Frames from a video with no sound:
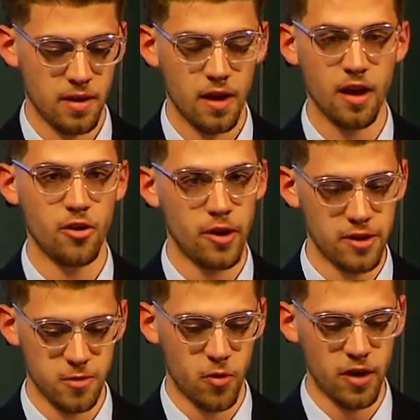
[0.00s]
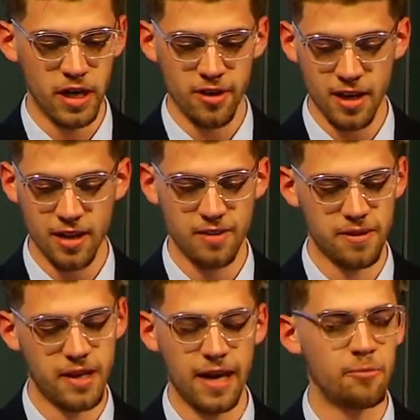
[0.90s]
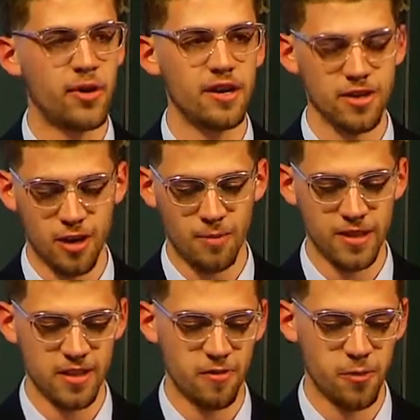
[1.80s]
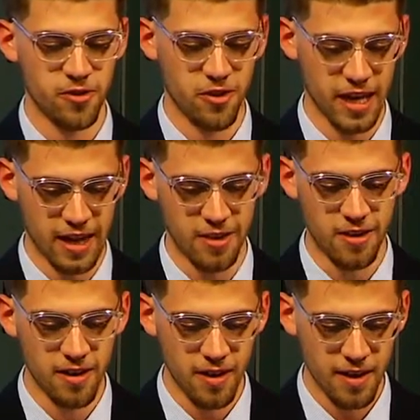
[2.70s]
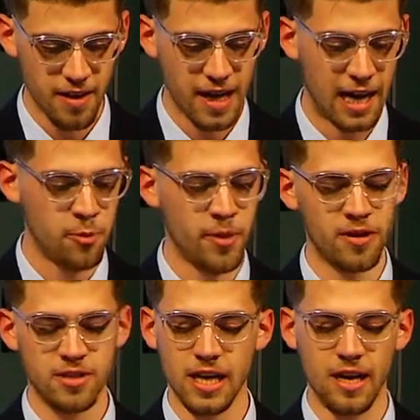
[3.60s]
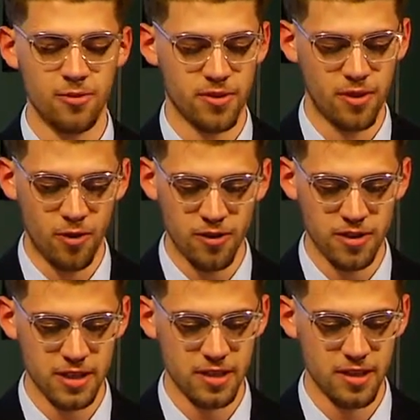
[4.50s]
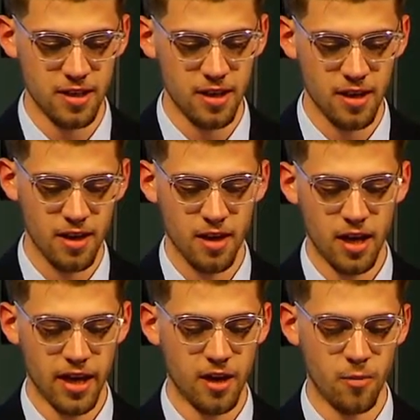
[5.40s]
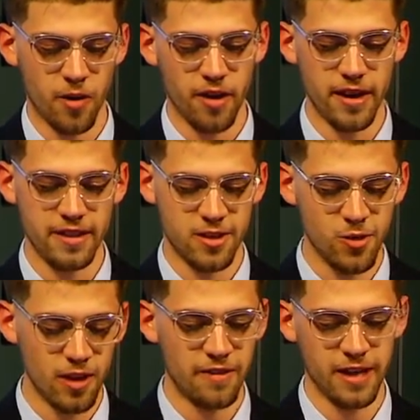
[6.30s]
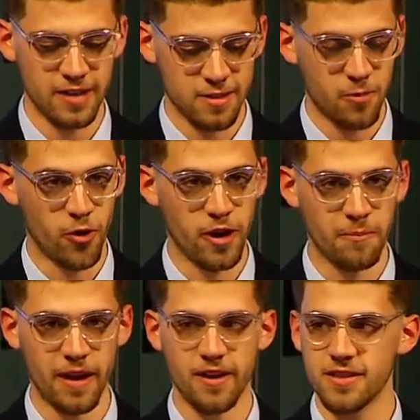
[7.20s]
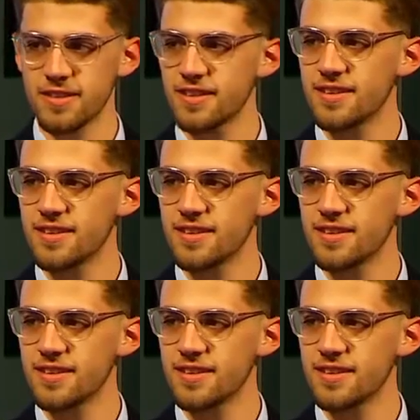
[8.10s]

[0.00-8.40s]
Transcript: Although I was born here in Cleveland, I am proud to call myself Puerto Riqueño. I'm a middle child with an older sister, a younger brother, and two loving and supporting parents.